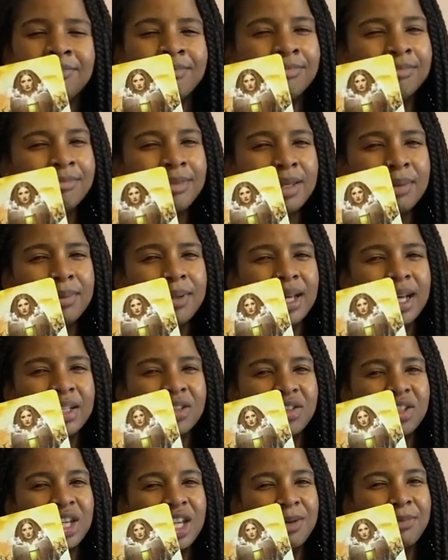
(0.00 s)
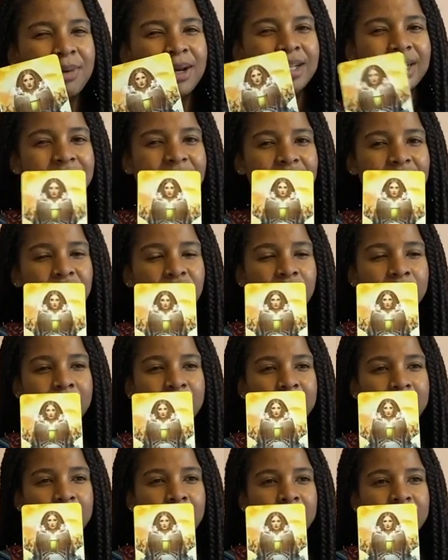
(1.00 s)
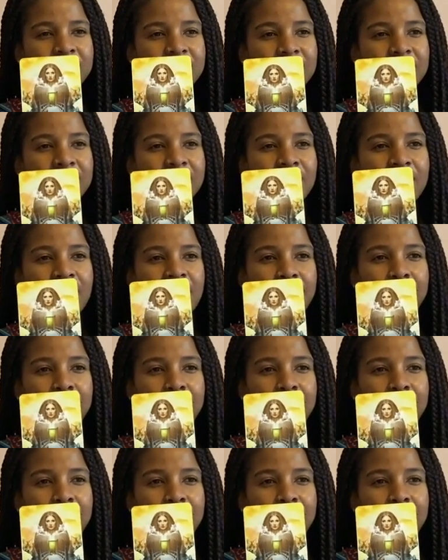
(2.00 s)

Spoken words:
maybe I should keep my distance from this person,